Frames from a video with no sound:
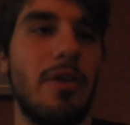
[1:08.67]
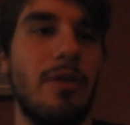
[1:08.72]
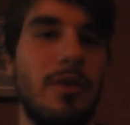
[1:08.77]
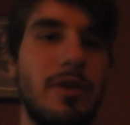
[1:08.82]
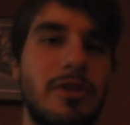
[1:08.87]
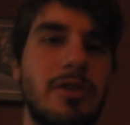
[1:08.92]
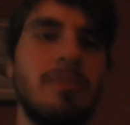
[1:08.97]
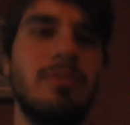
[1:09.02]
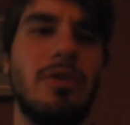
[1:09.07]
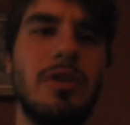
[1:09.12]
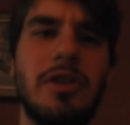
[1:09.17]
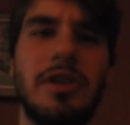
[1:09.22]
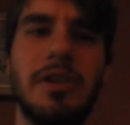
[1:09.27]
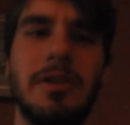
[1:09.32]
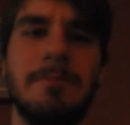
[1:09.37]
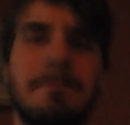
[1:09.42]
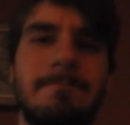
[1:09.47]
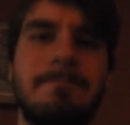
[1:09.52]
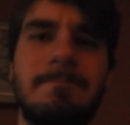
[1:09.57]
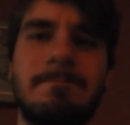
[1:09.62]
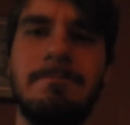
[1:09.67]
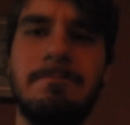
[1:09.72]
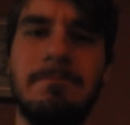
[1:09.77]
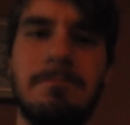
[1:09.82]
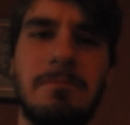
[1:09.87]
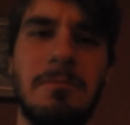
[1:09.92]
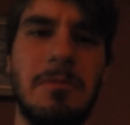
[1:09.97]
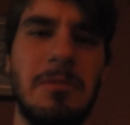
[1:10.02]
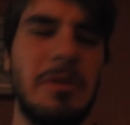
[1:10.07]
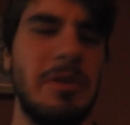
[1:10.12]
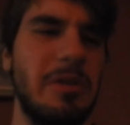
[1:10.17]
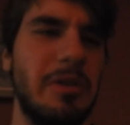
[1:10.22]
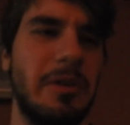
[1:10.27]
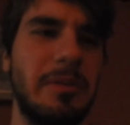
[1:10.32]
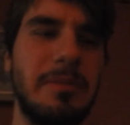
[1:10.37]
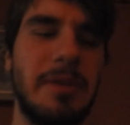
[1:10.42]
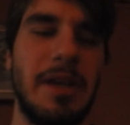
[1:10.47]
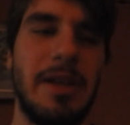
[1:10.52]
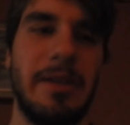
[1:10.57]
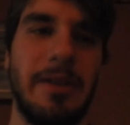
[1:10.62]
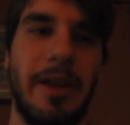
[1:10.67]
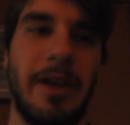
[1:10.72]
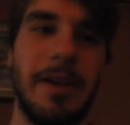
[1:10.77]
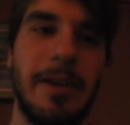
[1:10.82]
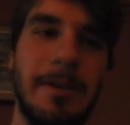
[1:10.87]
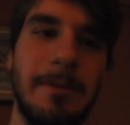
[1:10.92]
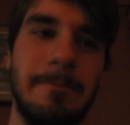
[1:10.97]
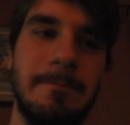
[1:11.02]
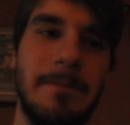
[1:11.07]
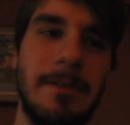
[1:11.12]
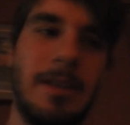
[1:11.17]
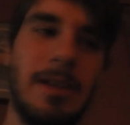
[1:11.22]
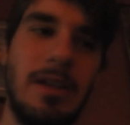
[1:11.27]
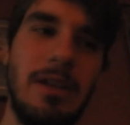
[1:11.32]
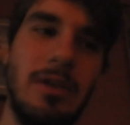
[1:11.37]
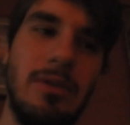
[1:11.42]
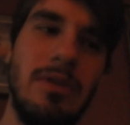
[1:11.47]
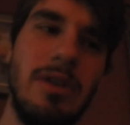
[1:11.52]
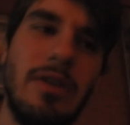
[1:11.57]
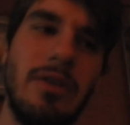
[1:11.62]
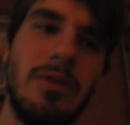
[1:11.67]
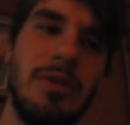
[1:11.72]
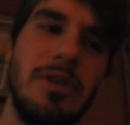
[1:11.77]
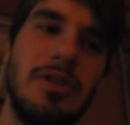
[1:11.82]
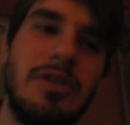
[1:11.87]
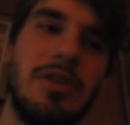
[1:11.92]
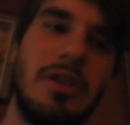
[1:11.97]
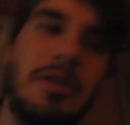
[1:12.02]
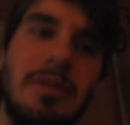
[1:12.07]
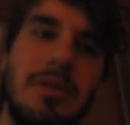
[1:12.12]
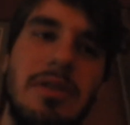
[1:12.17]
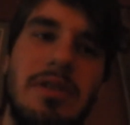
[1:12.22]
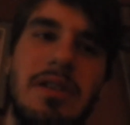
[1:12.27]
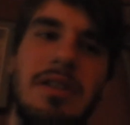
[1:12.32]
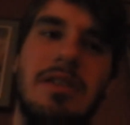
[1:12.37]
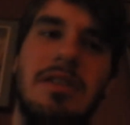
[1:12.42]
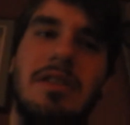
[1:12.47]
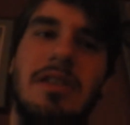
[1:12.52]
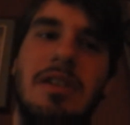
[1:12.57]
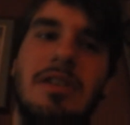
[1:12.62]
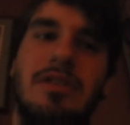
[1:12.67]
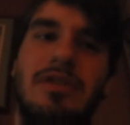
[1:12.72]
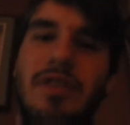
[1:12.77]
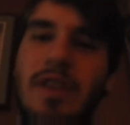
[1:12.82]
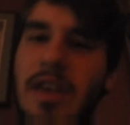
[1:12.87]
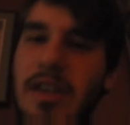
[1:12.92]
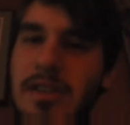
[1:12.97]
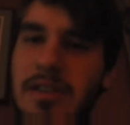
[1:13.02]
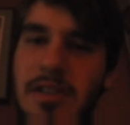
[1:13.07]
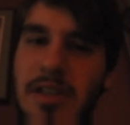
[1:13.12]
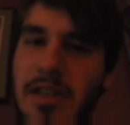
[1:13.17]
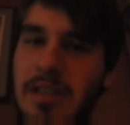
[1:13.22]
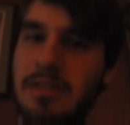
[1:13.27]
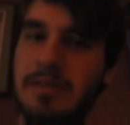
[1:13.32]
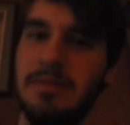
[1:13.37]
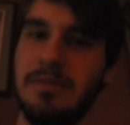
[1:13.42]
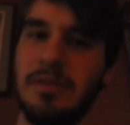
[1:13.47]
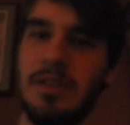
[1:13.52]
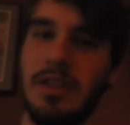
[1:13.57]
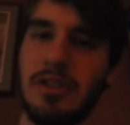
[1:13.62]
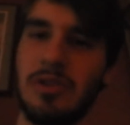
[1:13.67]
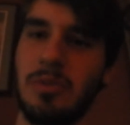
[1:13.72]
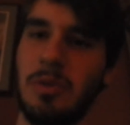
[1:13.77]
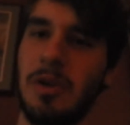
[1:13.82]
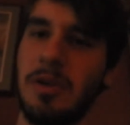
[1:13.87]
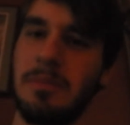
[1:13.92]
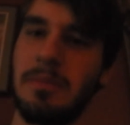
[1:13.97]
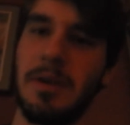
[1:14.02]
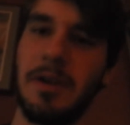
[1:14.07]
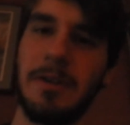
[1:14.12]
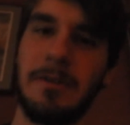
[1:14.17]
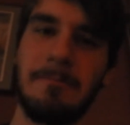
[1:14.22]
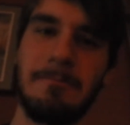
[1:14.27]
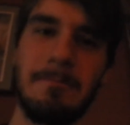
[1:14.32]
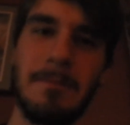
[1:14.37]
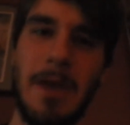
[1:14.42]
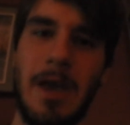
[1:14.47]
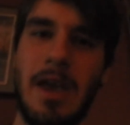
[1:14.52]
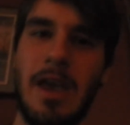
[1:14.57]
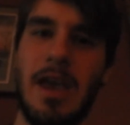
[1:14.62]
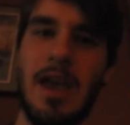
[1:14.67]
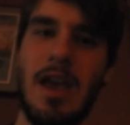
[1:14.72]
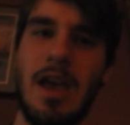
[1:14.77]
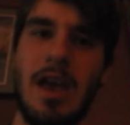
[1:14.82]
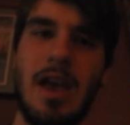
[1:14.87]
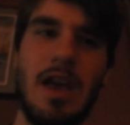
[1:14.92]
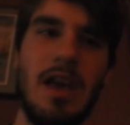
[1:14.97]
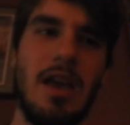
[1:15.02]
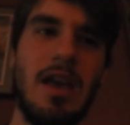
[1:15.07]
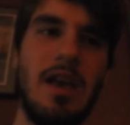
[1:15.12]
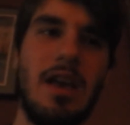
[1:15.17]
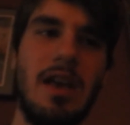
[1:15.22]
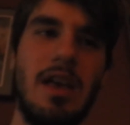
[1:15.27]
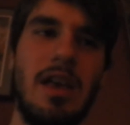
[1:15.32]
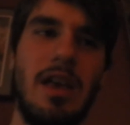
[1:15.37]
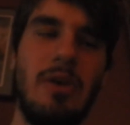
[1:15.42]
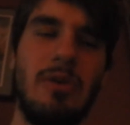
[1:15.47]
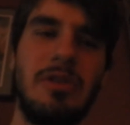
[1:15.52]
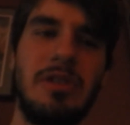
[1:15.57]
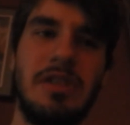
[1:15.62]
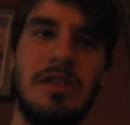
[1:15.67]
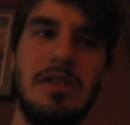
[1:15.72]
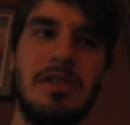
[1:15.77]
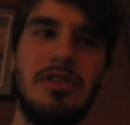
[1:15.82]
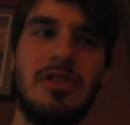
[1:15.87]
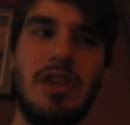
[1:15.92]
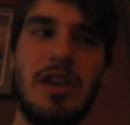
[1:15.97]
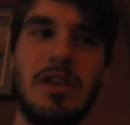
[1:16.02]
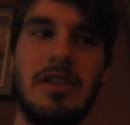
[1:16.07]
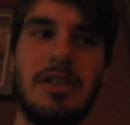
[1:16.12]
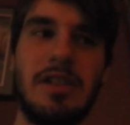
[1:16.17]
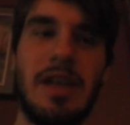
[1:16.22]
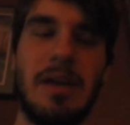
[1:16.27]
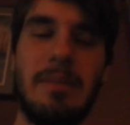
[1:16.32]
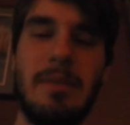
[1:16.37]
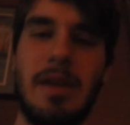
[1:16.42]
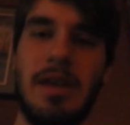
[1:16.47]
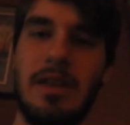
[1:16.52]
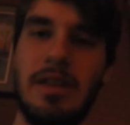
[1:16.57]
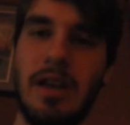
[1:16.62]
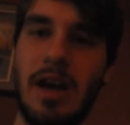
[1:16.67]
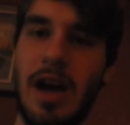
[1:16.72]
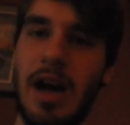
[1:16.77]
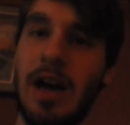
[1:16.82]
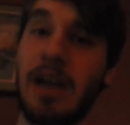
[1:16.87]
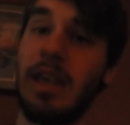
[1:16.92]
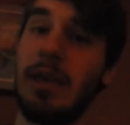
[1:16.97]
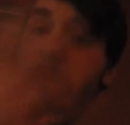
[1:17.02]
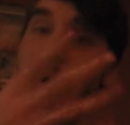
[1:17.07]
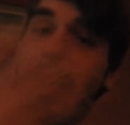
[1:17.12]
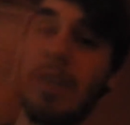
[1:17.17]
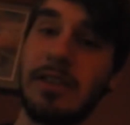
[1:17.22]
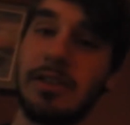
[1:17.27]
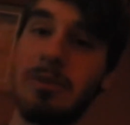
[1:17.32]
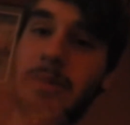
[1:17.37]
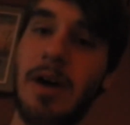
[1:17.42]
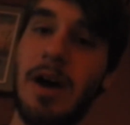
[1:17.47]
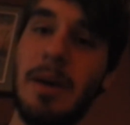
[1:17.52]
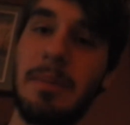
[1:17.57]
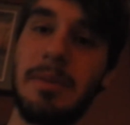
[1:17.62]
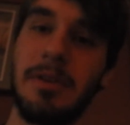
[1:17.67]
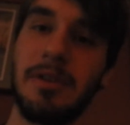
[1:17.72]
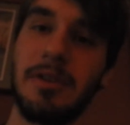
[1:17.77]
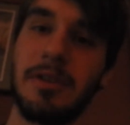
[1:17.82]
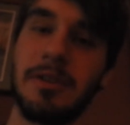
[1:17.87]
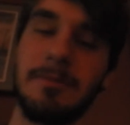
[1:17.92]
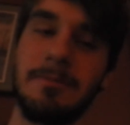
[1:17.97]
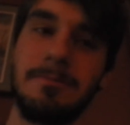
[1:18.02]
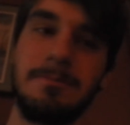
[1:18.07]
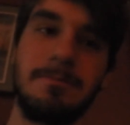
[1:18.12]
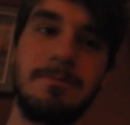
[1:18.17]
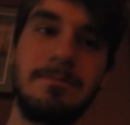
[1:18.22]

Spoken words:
Richard Brooker, yeah, man, like, you never really saw, you didn't see his face in this one, but it was his Jason that made the hockey mask popular.